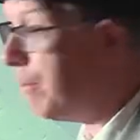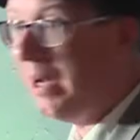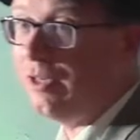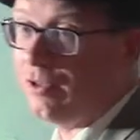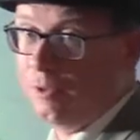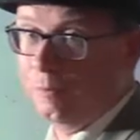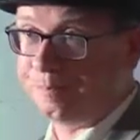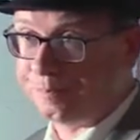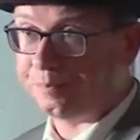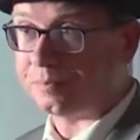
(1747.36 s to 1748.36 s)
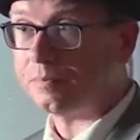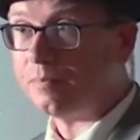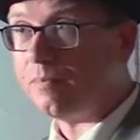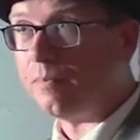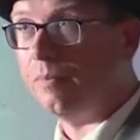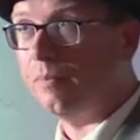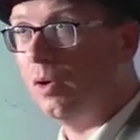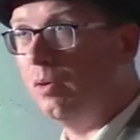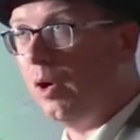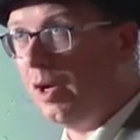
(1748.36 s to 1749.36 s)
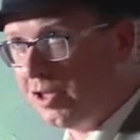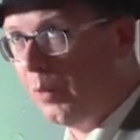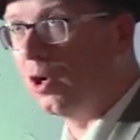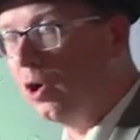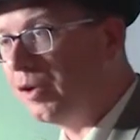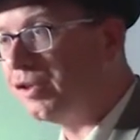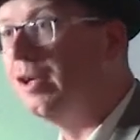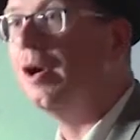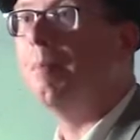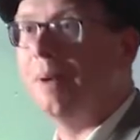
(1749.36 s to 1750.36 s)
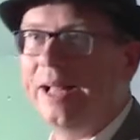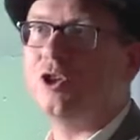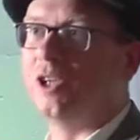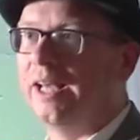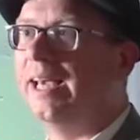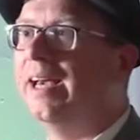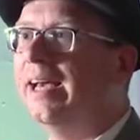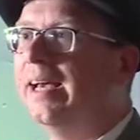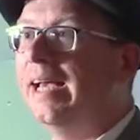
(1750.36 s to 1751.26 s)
played to. So it looks, but actually,